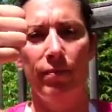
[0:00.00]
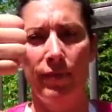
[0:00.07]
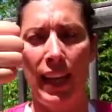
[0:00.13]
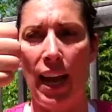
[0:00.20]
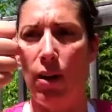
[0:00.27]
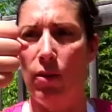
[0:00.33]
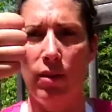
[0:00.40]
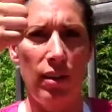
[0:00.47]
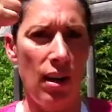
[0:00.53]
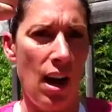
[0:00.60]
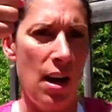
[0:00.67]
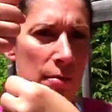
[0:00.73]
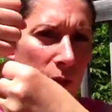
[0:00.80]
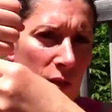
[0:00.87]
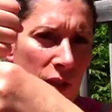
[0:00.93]
Now,
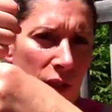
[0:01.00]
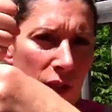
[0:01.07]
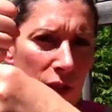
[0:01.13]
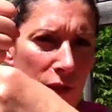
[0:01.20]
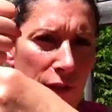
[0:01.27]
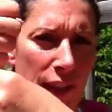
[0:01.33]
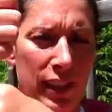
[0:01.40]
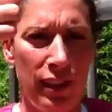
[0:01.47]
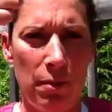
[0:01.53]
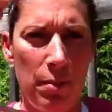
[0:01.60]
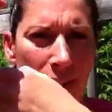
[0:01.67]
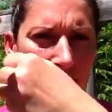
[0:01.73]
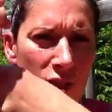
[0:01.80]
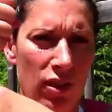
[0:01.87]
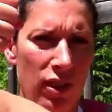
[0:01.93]
I'm using two fists.
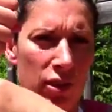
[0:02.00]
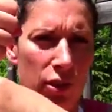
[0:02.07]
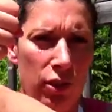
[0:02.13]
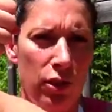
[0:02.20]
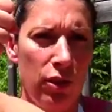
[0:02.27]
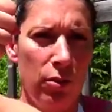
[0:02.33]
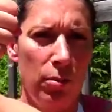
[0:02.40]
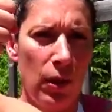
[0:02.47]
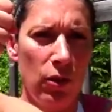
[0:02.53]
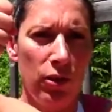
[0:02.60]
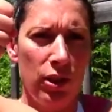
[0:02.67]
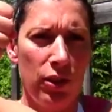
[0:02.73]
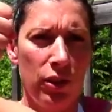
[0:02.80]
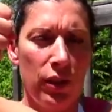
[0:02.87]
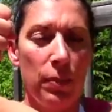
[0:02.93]
Imagine these are two
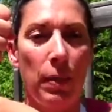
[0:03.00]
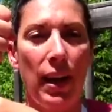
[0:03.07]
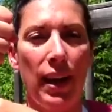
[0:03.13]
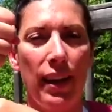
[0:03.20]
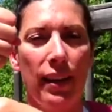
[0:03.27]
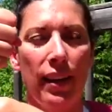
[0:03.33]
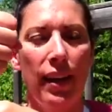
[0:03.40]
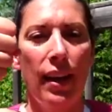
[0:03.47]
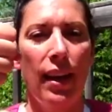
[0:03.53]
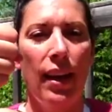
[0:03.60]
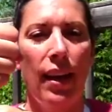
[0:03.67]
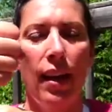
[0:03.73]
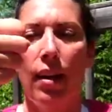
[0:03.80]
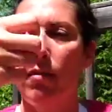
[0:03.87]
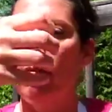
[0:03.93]
bones in your spine.
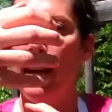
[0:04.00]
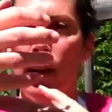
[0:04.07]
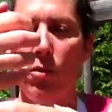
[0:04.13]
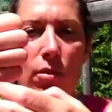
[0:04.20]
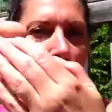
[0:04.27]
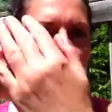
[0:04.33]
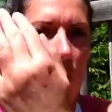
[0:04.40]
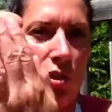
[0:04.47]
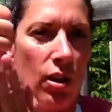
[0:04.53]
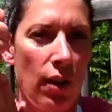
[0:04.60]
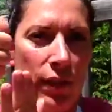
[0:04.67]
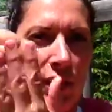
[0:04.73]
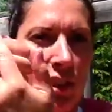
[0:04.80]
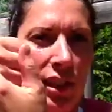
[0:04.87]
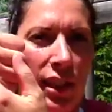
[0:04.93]
Now, there's
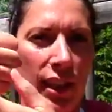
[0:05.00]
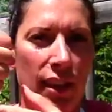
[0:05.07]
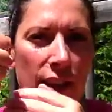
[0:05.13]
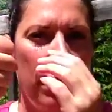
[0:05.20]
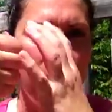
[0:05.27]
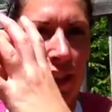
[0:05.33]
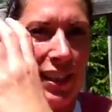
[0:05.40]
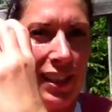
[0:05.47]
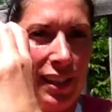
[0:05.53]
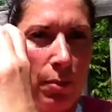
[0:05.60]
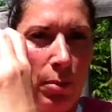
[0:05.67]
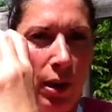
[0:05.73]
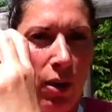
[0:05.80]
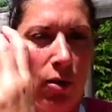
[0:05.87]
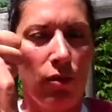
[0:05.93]
obviously, if this is a
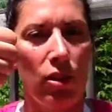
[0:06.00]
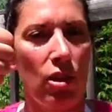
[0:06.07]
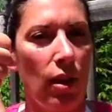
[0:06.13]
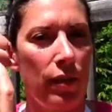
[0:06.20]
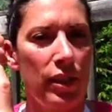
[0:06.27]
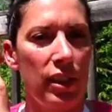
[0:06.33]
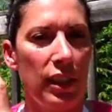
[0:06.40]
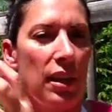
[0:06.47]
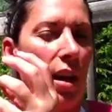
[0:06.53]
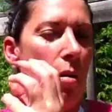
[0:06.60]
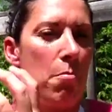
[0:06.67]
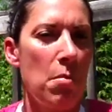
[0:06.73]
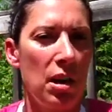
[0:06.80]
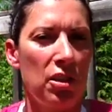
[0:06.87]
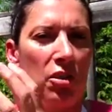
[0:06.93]
bone, there's obviously
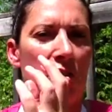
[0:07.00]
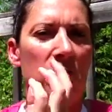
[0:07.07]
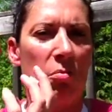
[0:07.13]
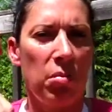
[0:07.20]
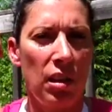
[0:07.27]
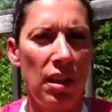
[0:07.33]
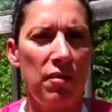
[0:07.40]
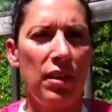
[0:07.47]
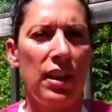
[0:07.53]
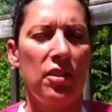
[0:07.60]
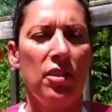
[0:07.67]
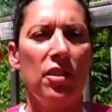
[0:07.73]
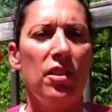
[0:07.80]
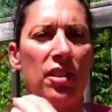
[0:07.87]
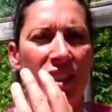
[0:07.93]
not muscles and blood
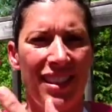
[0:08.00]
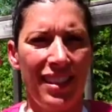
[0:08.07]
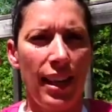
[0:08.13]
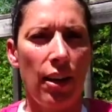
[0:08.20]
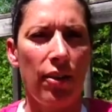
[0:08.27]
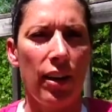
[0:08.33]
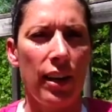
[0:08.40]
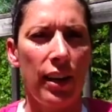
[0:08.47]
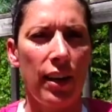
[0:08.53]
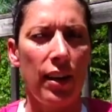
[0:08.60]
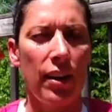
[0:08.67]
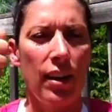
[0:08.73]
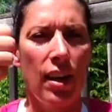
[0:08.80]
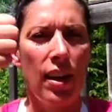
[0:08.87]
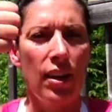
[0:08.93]
vessels, etc. here.
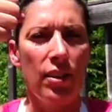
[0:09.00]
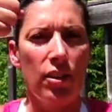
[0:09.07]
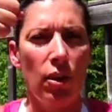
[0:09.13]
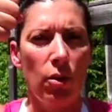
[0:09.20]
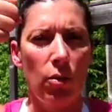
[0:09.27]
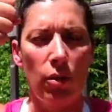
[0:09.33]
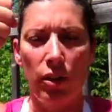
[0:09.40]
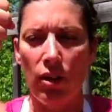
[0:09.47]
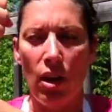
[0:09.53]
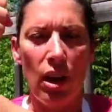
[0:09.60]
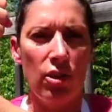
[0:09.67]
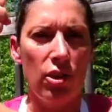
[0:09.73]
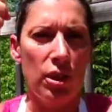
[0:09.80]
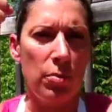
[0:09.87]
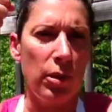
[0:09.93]
So you're
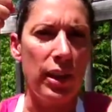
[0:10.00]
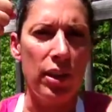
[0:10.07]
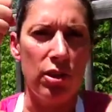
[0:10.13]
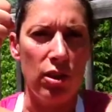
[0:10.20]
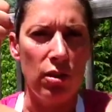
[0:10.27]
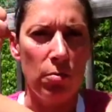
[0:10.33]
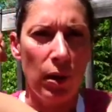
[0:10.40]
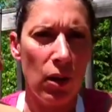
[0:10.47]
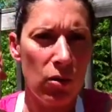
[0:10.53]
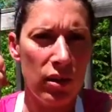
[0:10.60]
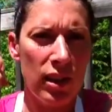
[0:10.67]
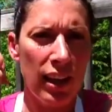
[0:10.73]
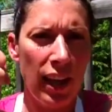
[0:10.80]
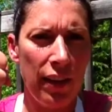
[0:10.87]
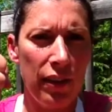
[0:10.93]
not just bringing two
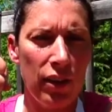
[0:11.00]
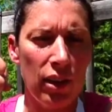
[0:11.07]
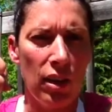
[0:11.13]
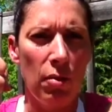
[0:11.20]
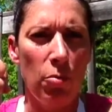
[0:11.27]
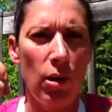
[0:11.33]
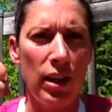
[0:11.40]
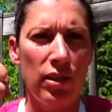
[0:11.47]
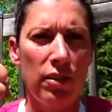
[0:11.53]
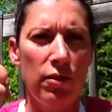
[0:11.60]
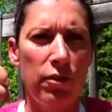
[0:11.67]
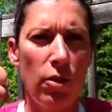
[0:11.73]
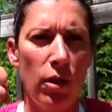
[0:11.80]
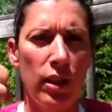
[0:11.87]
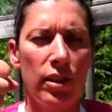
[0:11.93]
bones together in a compressive
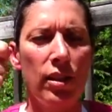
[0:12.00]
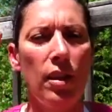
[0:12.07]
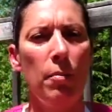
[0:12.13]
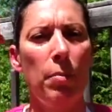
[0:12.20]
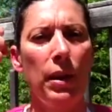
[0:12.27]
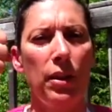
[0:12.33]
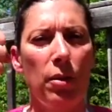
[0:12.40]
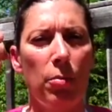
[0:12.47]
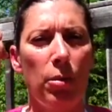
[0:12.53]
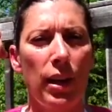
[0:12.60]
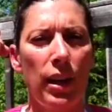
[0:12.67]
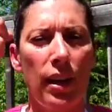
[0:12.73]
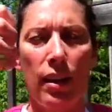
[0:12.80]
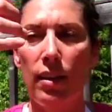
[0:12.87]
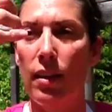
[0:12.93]
force, but you're
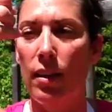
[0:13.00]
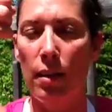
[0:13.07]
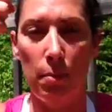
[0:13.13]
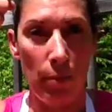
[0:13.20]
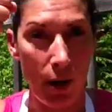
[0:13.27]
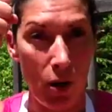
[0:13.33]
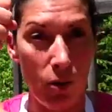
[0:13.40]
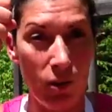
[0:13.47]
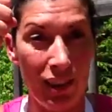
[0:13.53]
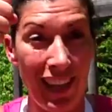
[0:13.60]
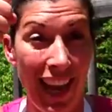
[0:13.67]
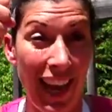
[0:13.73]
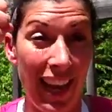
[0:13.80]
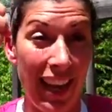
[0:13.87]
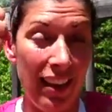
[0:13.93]
bringing the bones
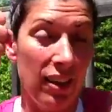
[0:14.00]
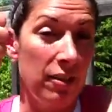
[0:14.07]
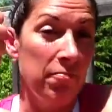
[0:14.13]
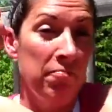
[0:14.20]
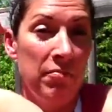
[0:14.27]
and